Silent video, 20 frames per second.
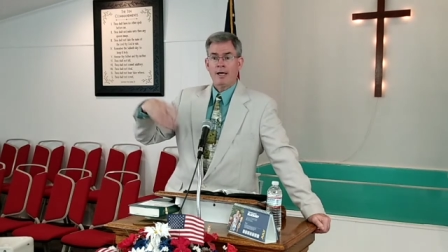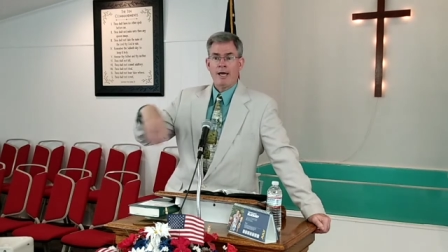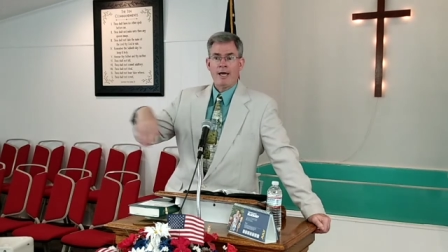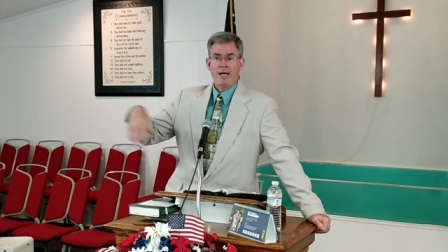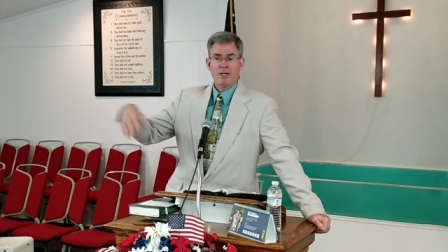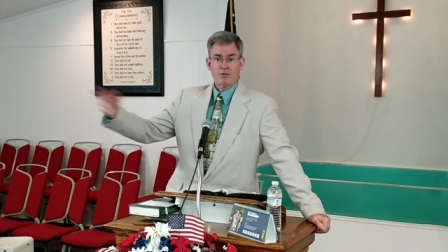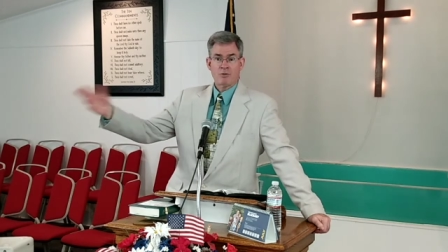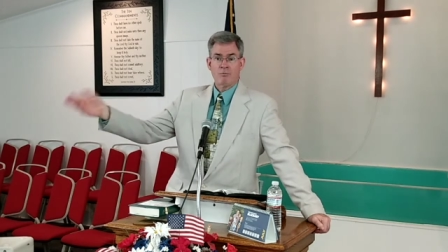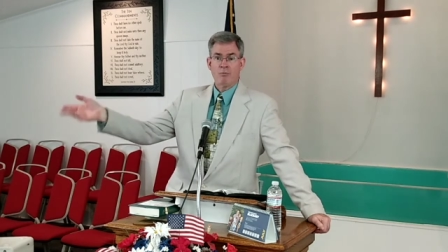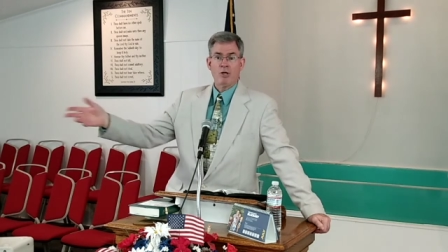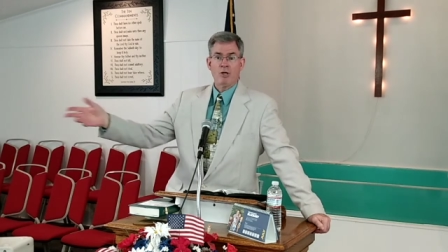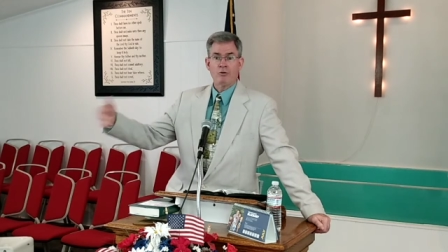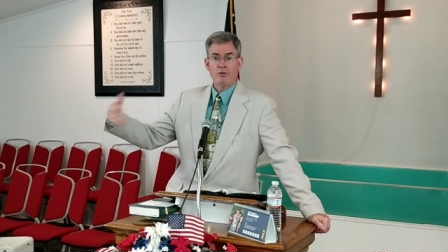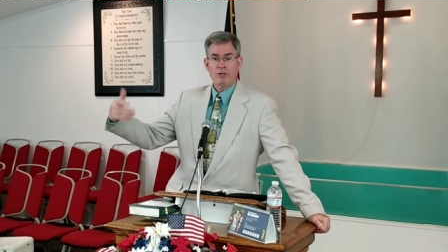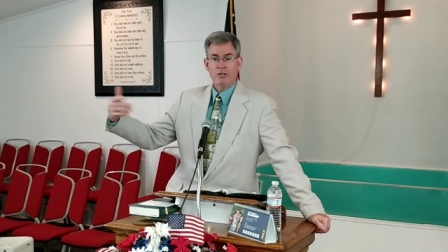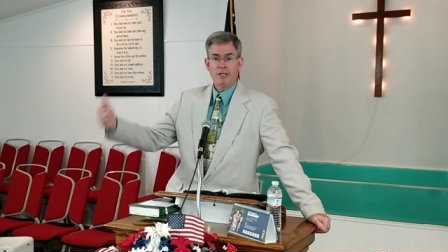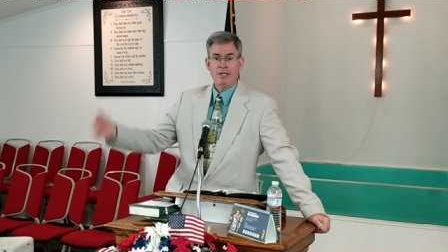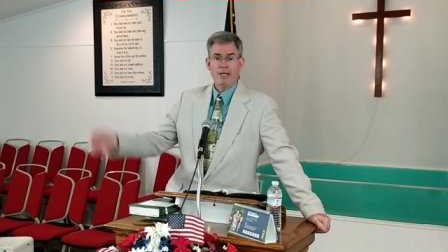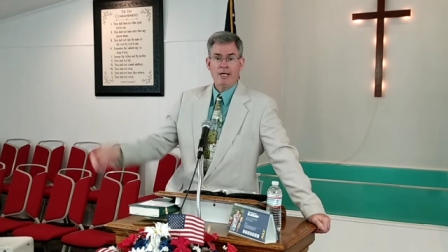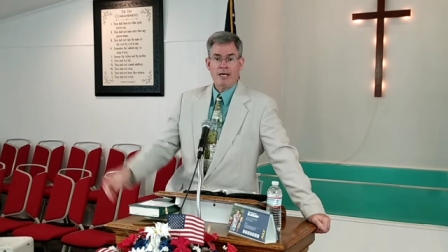has
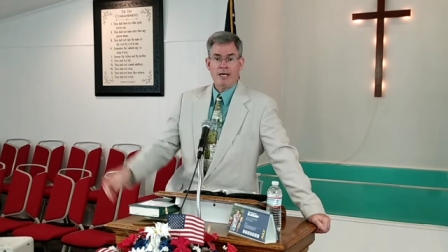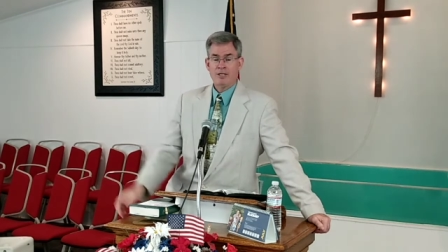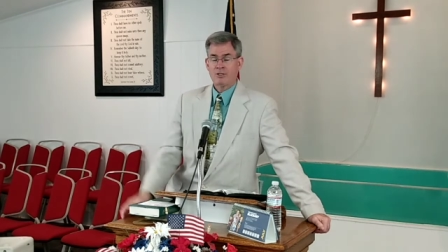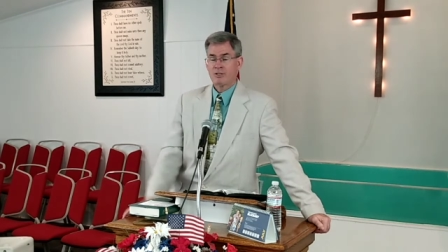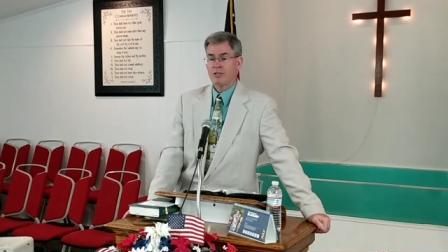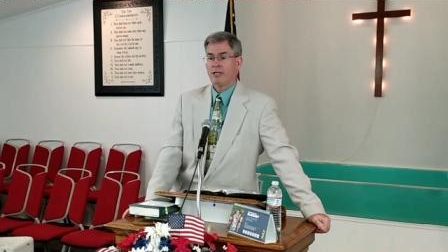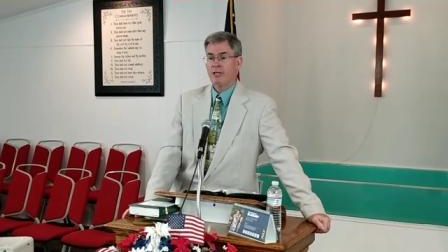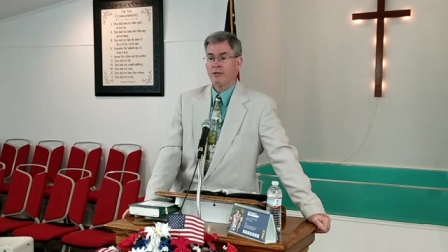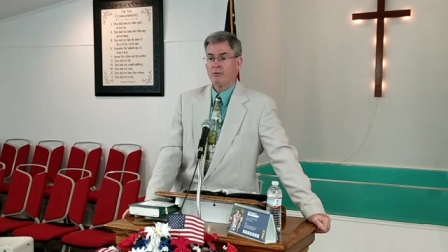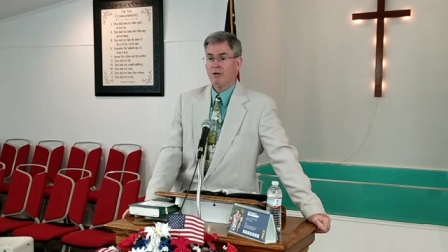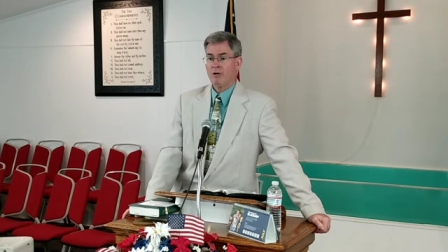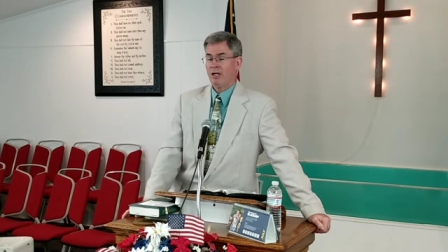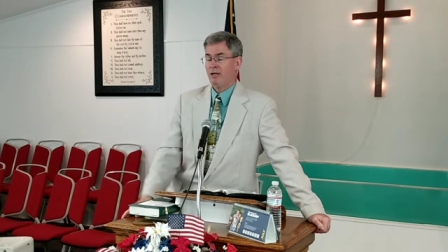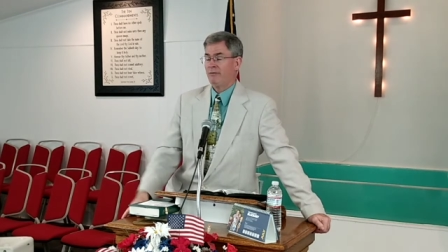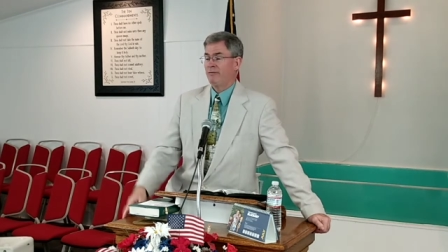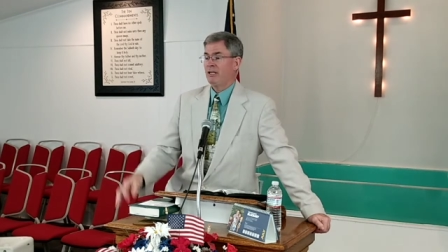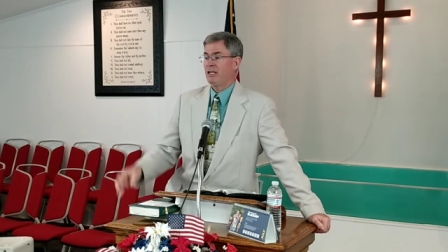ammonia that it has to get rid of.